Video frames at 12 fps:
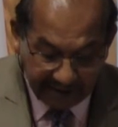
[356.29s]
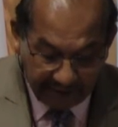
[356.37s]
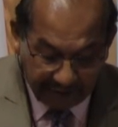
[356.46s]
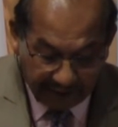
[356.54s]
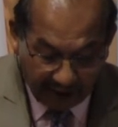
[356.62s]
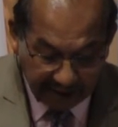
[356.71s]

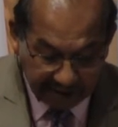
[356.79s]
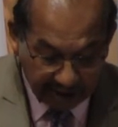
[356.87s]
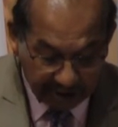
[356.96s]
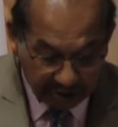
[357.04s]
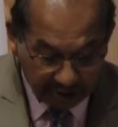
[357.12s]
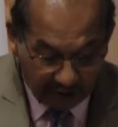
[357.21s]
defense,
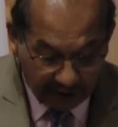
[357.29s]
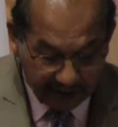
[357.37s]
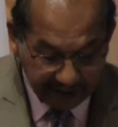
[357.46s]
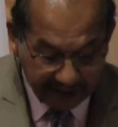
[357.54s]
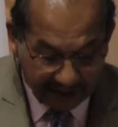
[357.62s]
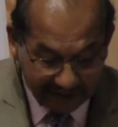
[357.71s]

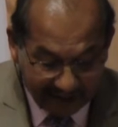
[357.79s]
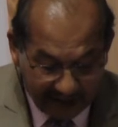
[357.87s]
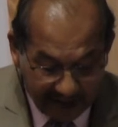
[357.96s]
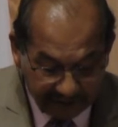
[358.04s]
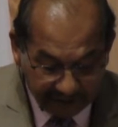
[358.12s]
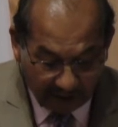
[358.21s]
assurance, and
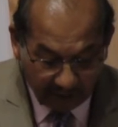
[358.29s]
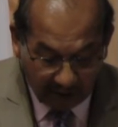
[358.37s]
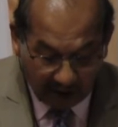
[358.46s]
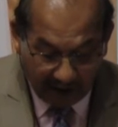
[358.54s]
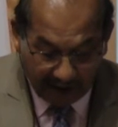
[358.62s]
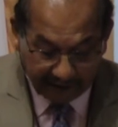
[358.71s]
care from
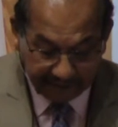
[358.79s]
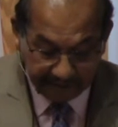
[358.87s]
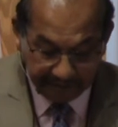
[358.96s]
God.